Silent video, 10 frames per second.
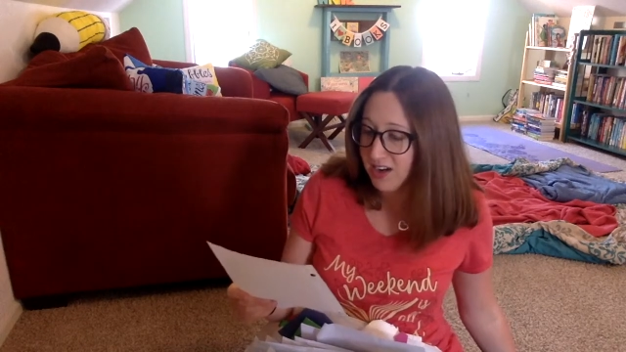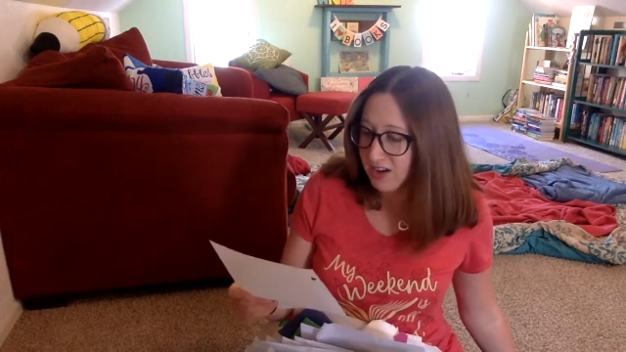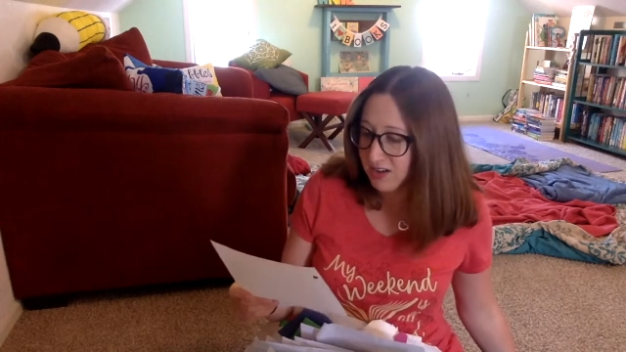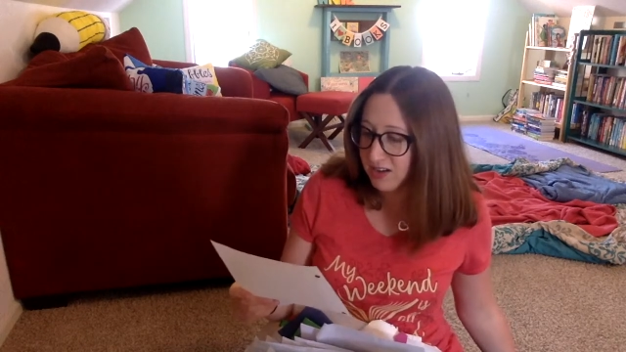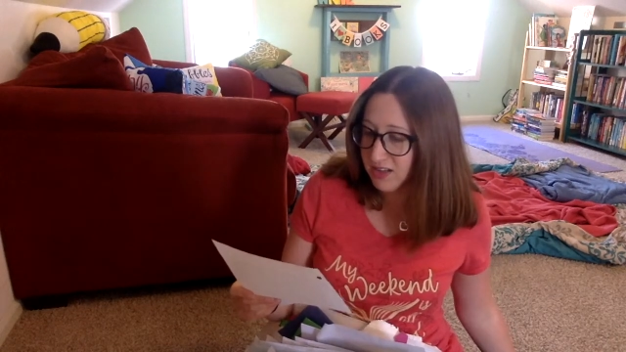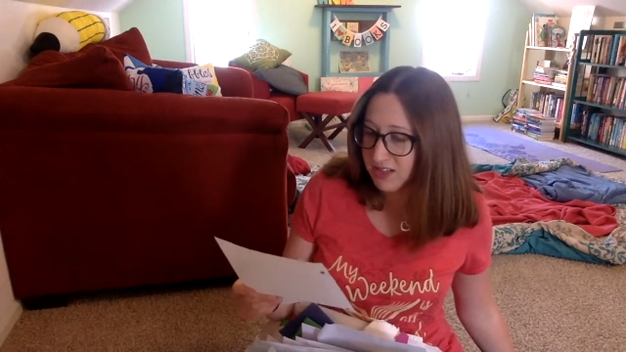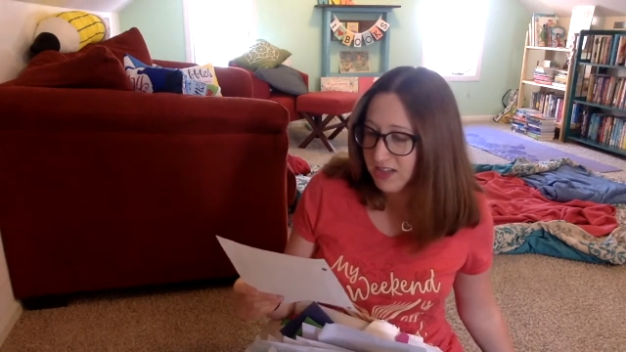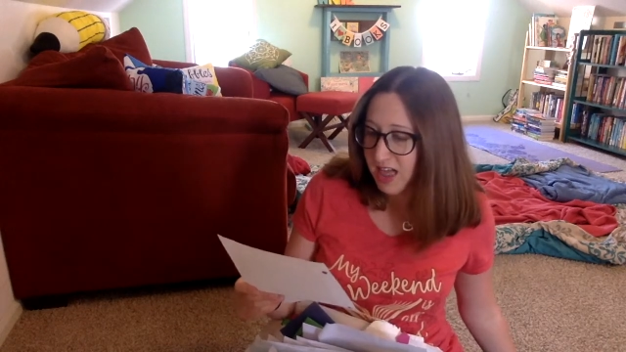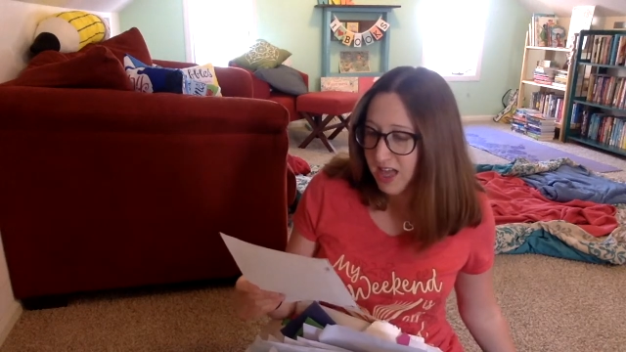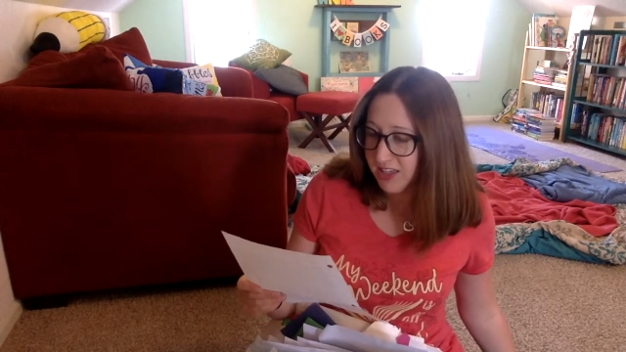Aw,
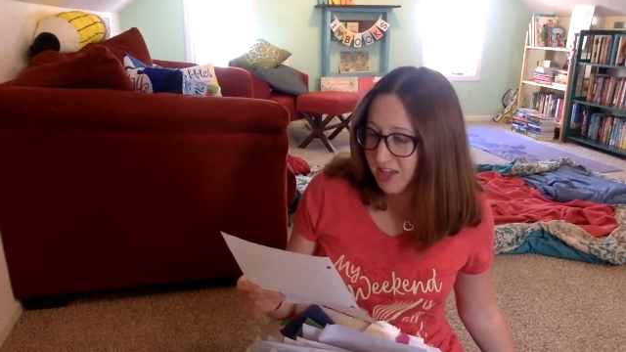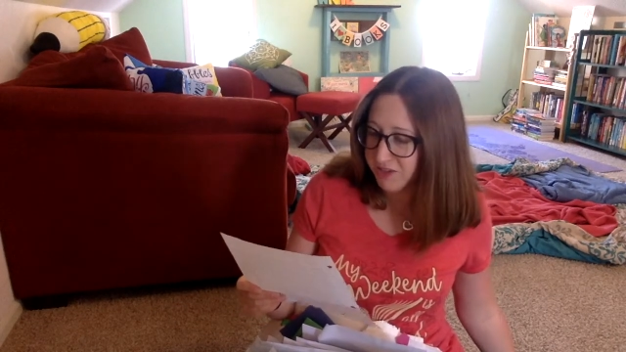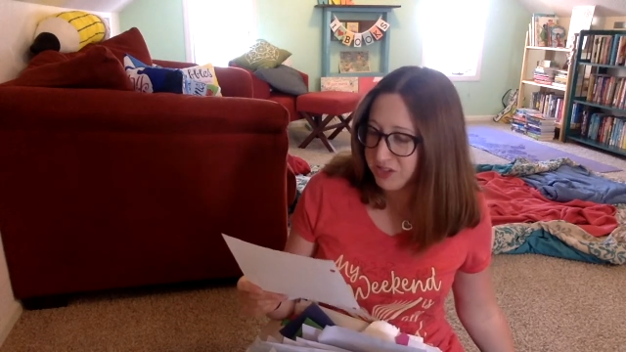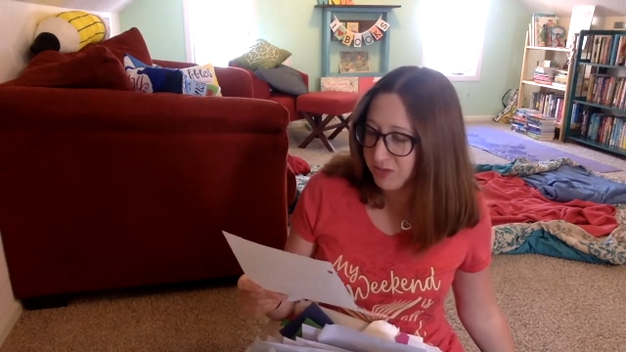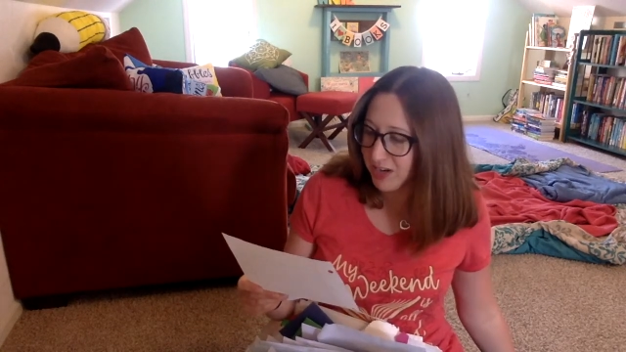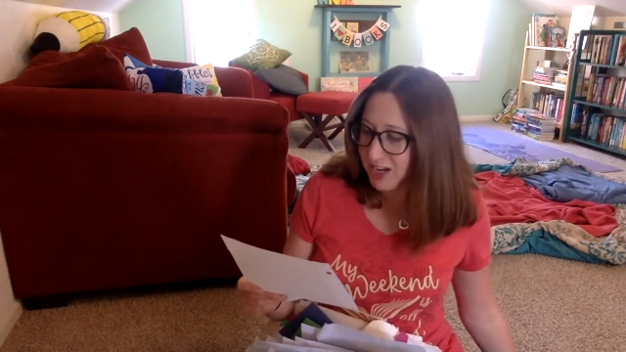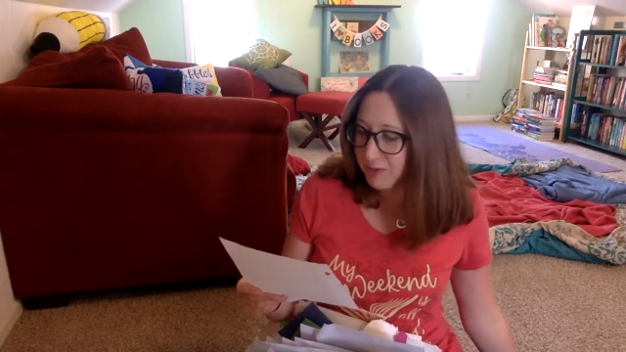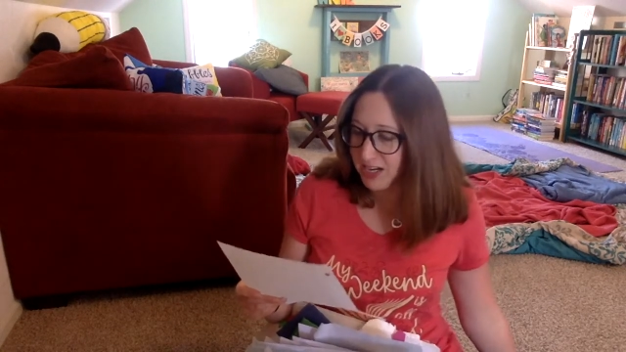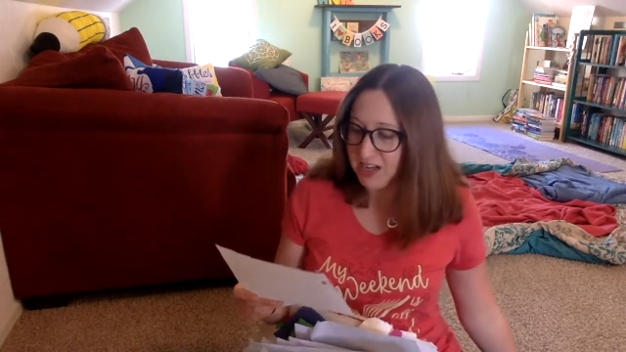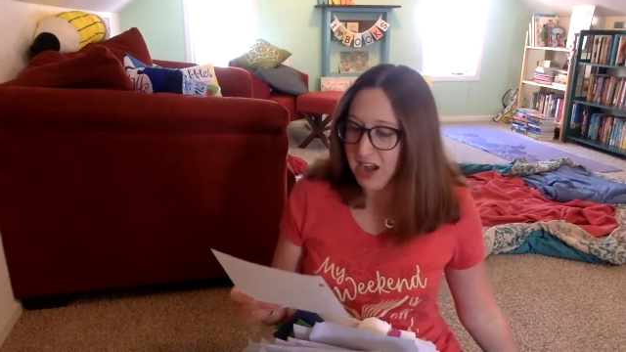I love to read,
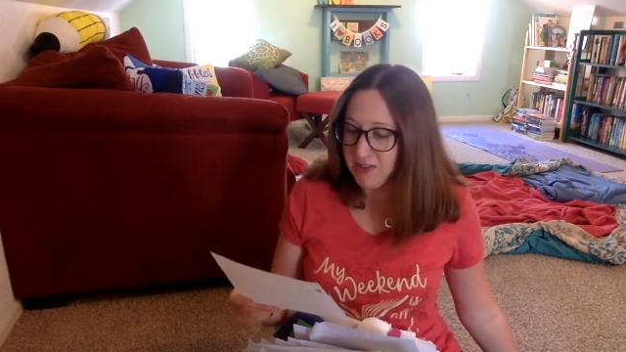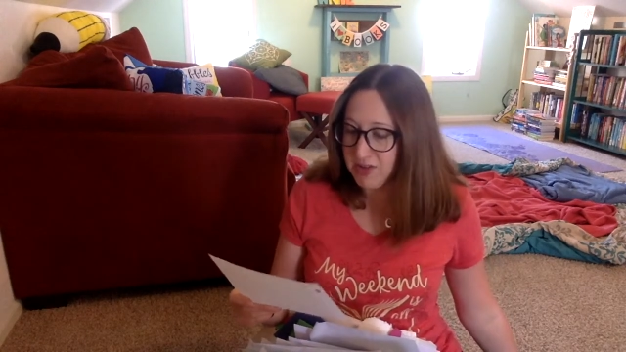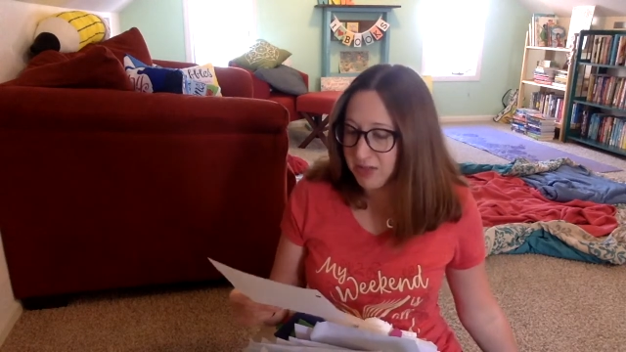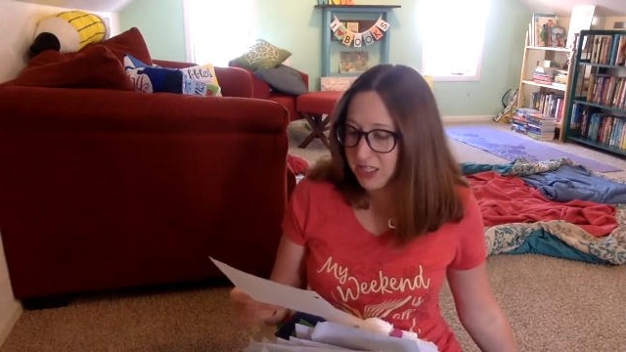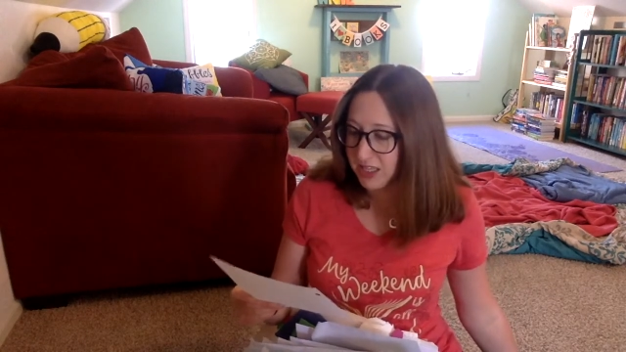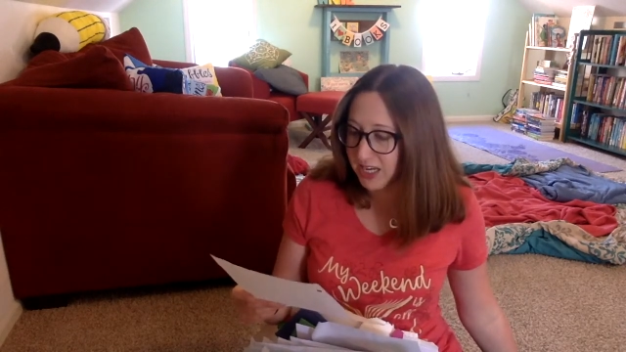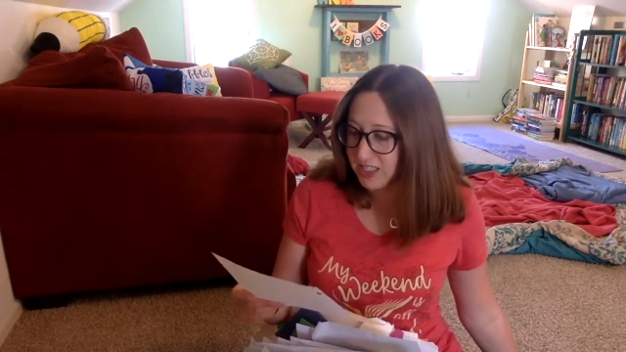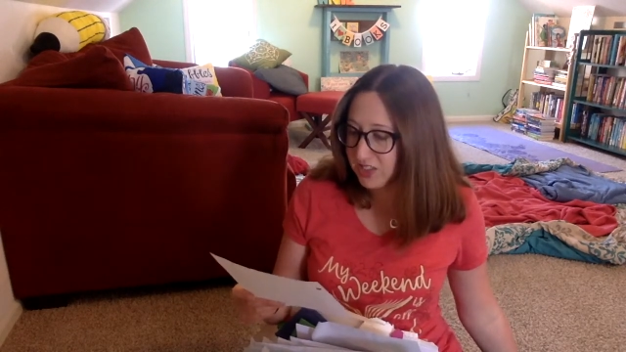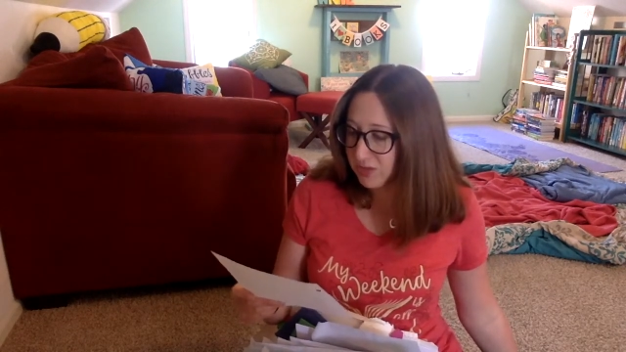but I never really liked